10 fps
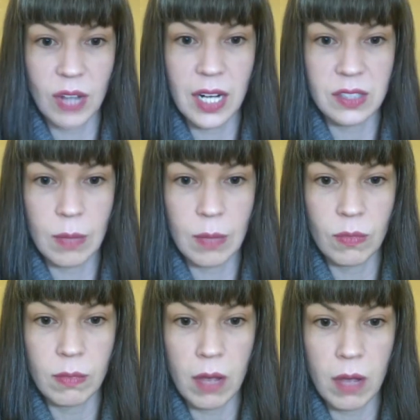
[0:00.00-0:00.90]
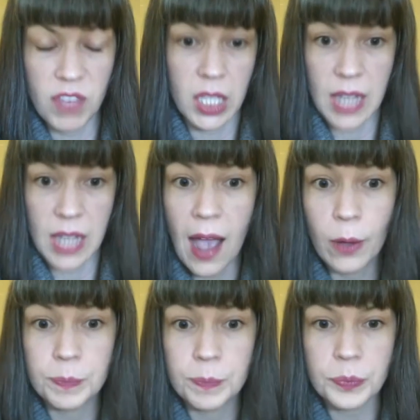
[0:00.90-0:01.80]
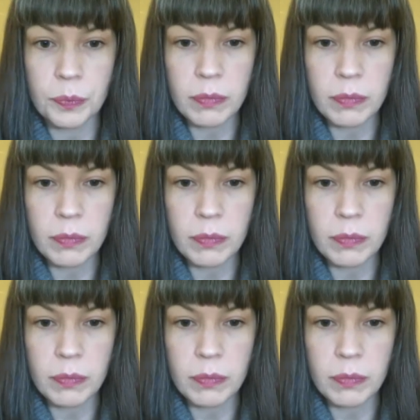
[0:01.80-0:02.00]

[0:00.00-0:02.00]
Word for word: great as I'm feeling now.